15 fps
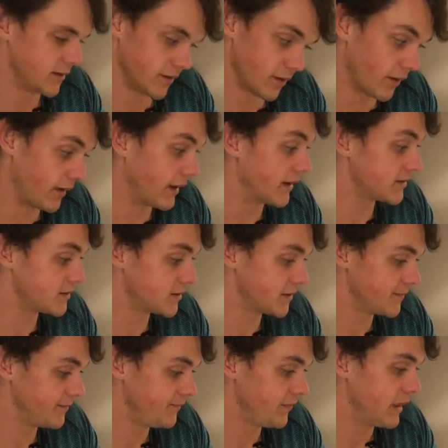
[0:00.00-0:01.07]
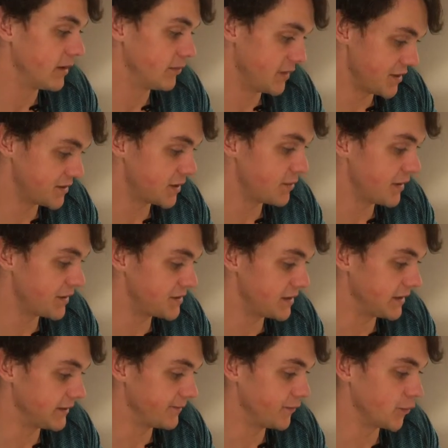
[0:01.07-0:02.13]
Oh yes, Mr.
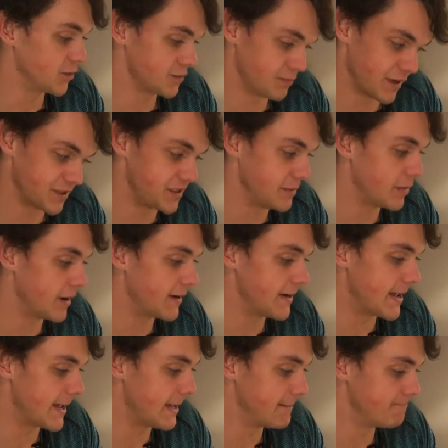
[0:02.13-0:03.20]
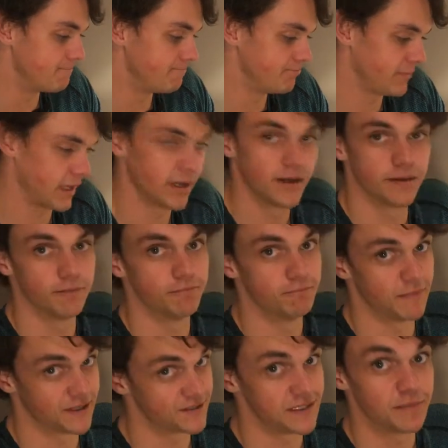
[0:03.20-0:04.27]
Messy was messy by name,
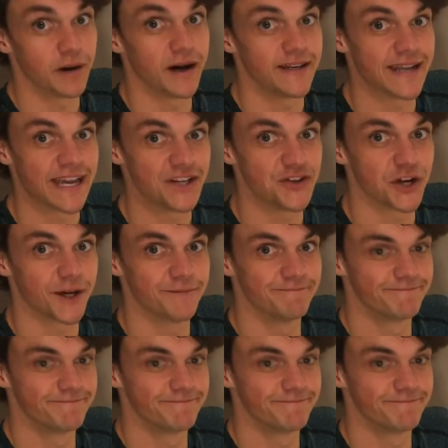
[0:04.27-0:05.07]
messy by nature.